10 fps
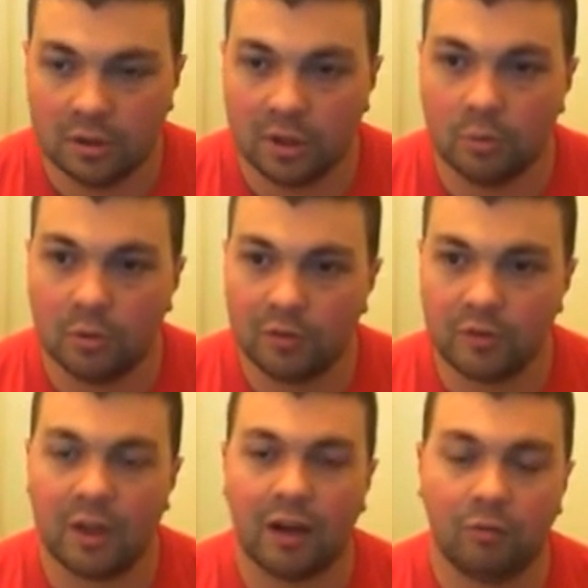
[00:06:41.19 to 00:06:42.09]
Now,
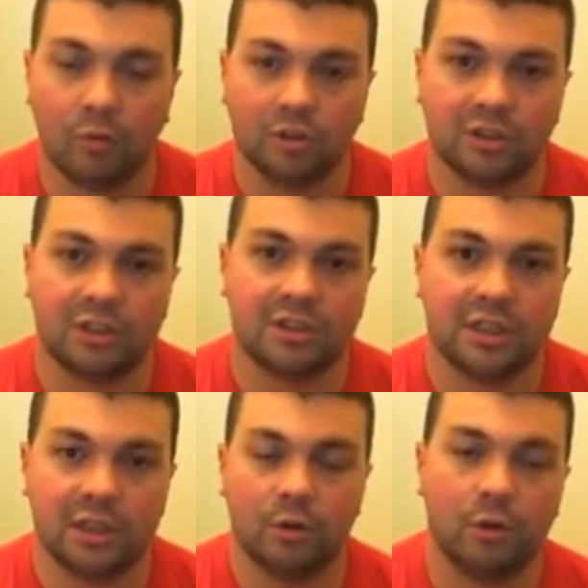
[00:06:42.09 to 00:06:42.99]
if you have watched this
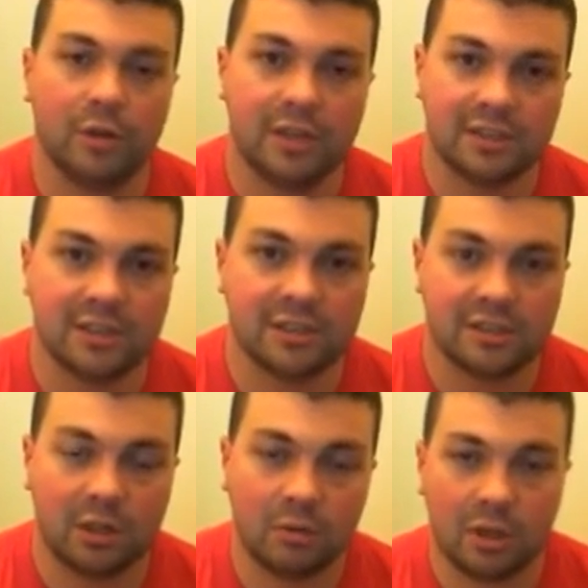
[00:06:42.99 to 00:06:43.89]
either on This Is
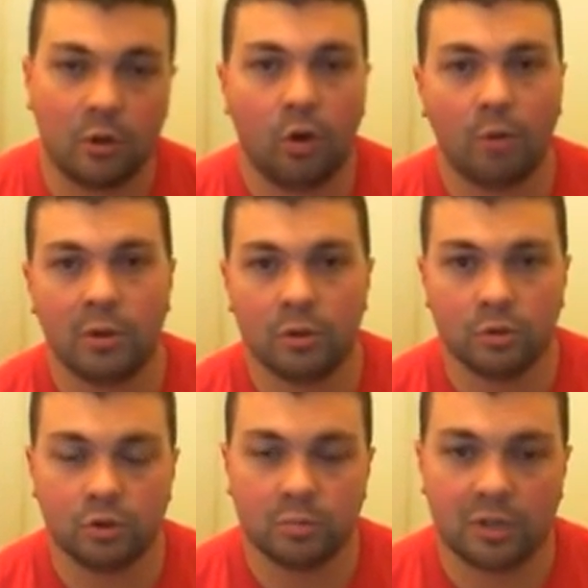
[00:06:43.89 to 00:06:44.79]
Celtic or on my
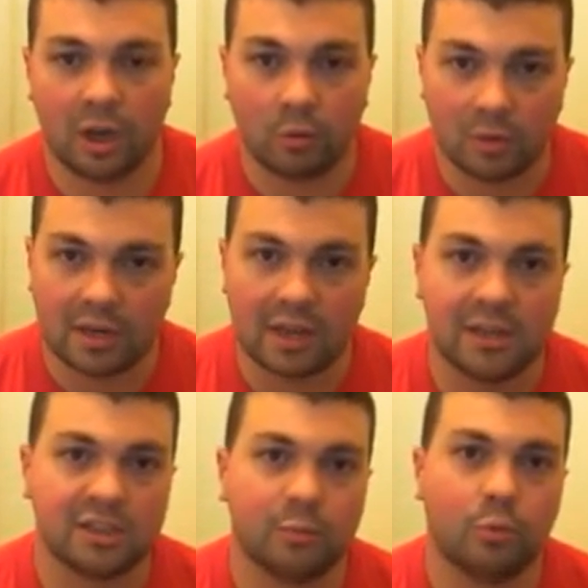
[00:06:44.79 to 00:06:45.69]
YouTube channel, then
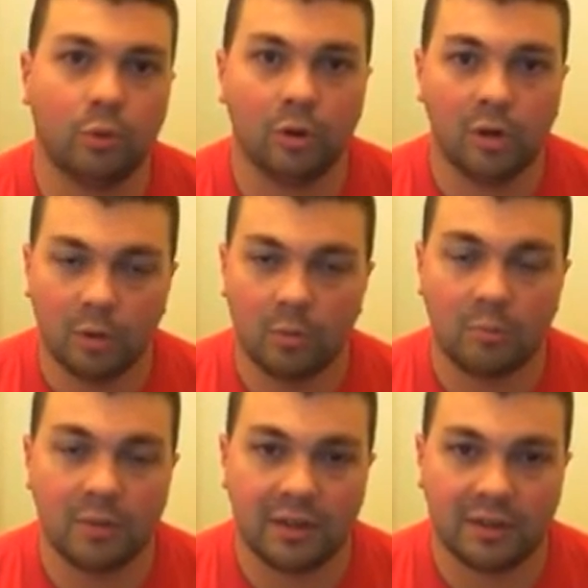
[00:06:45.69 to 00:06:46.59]
any support
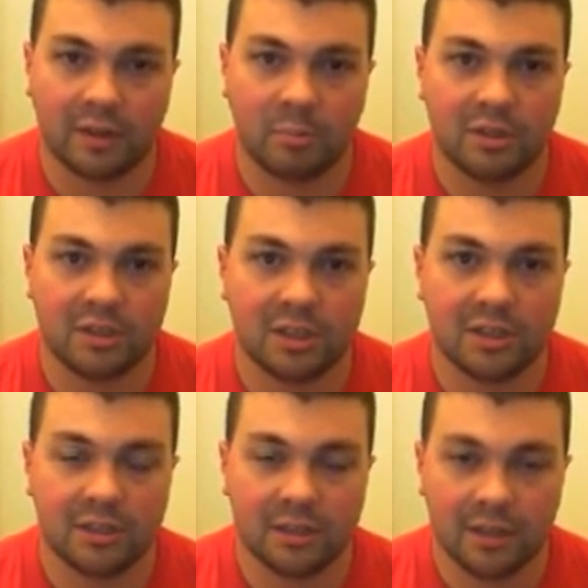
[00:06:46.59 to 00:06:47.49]
would be greatly
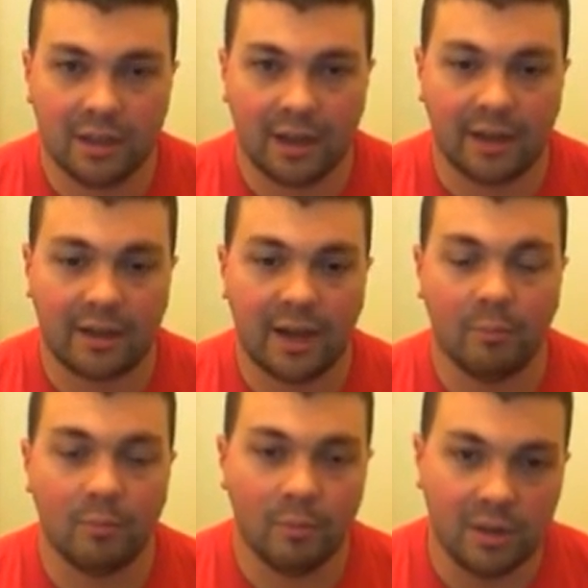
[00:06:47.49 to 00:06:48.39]
appreciated. I
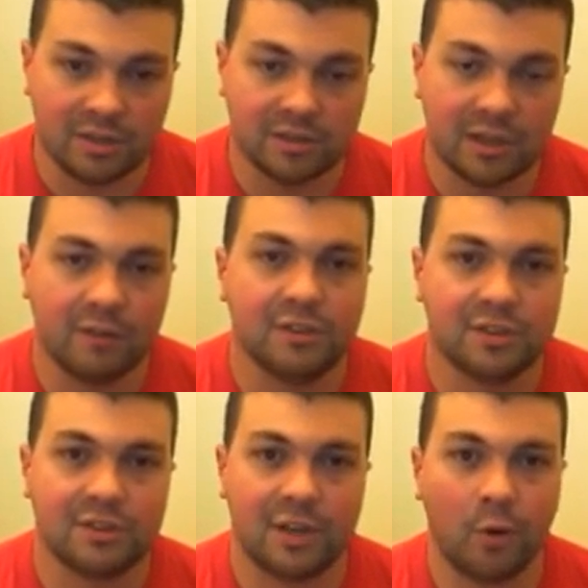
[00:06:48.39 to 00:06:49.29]
am as
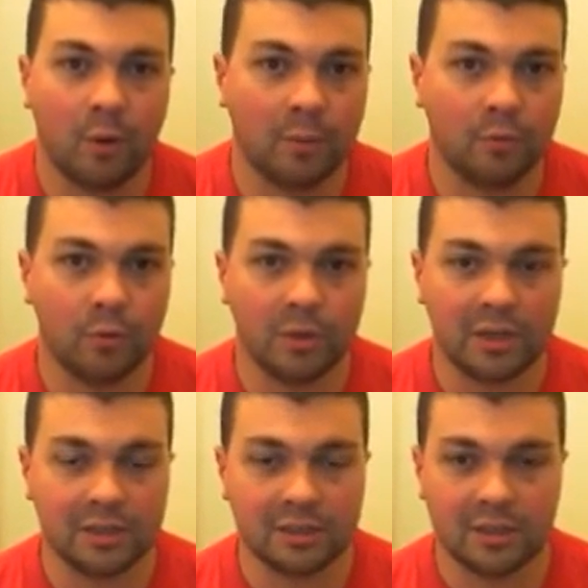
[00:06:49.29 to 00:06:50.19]
nervous as hell when I'm doing
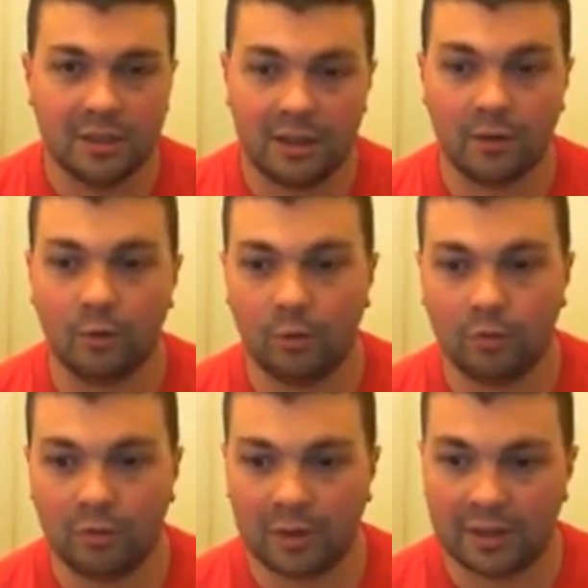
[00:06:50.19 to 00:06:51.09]
these, and
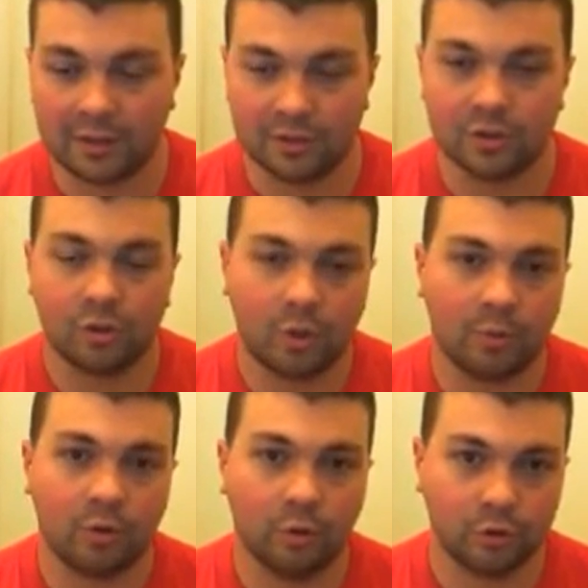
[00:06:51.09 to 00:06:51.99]
hopefully it doesn't
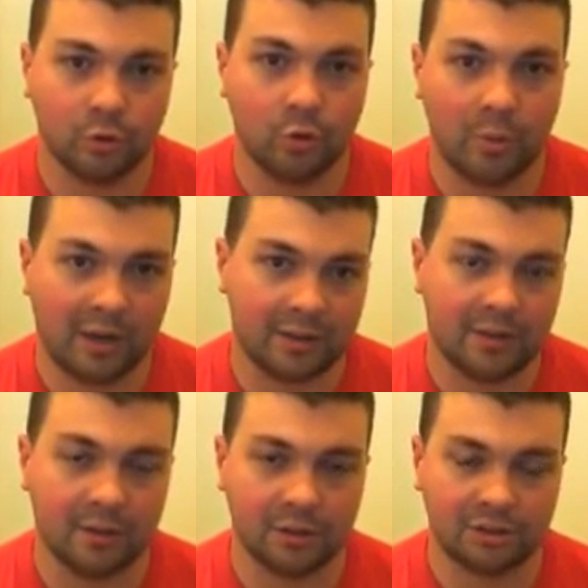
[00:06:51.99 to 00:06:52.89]
come across too bad
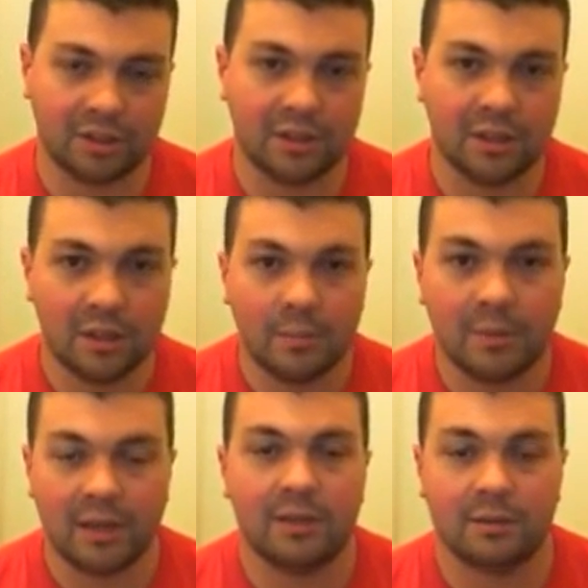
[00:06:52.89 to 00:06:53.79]
at the other side.
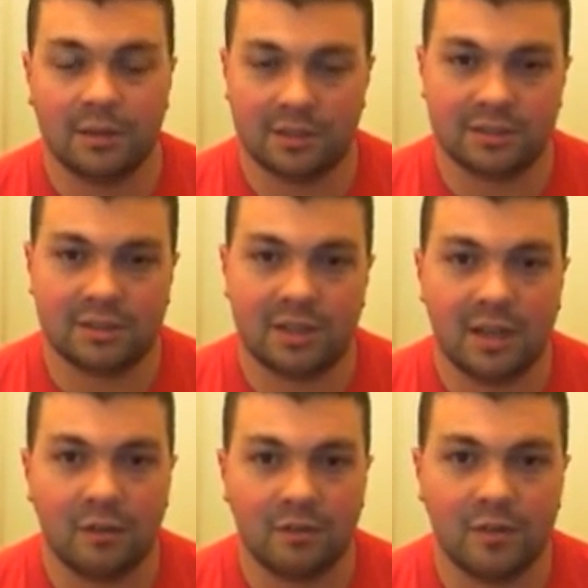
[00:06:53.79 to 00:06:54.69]
But as I say,
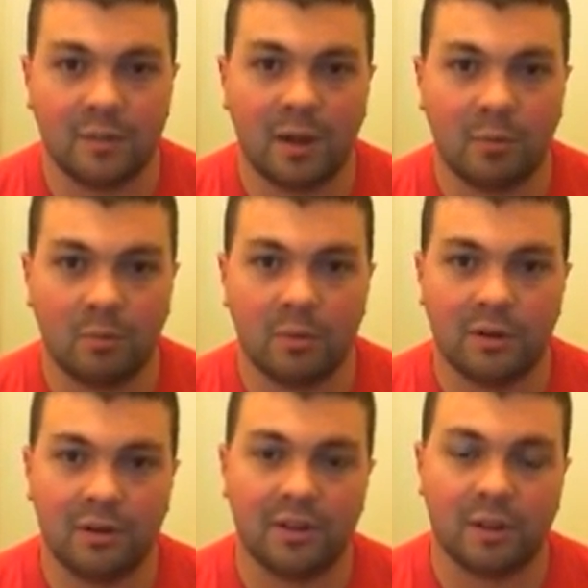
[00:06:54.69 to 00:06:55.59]
any feedback would be
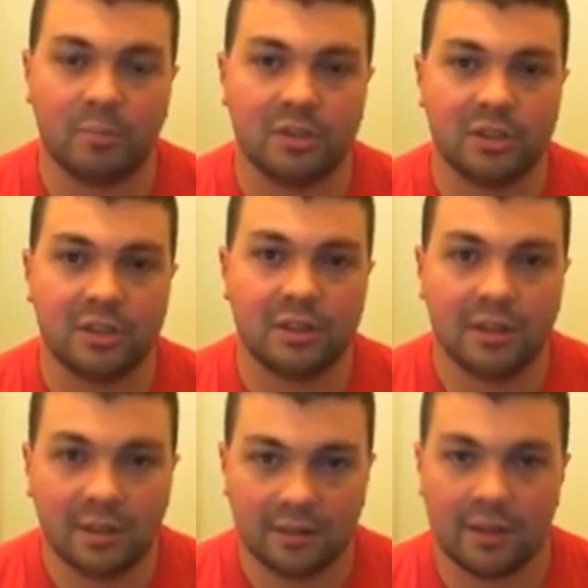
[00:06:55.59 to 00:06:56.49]
greatly appreciated
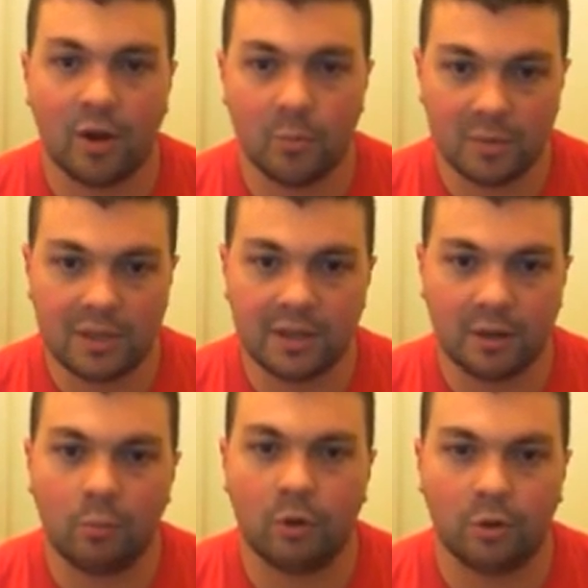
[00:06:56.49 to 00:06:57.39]
to help me
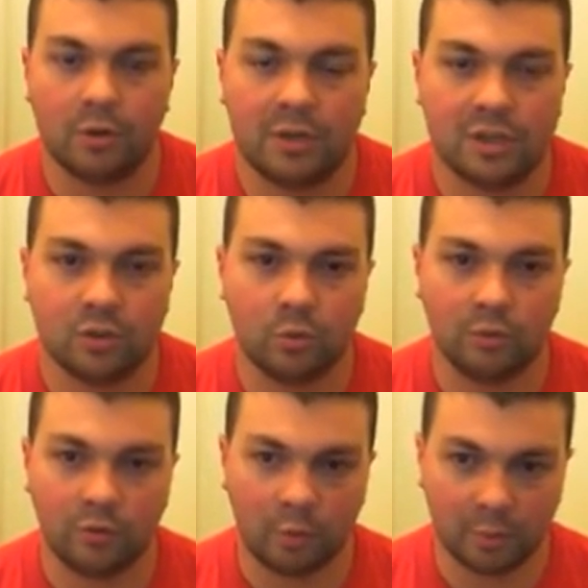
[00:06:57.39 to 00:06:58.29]
kind of work on this
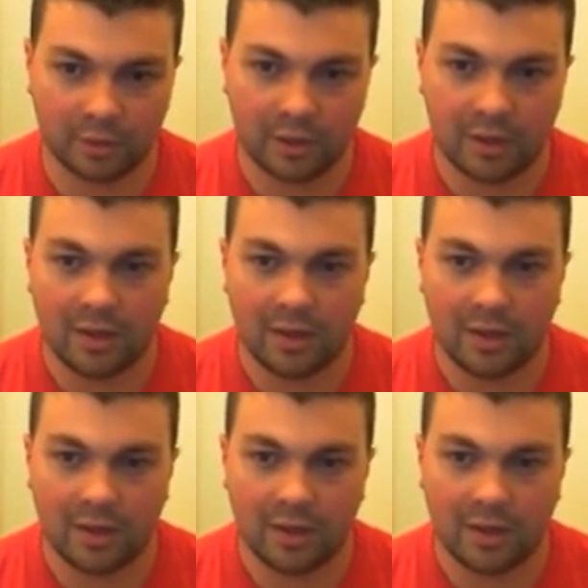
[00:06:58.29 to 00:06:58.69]
going forward.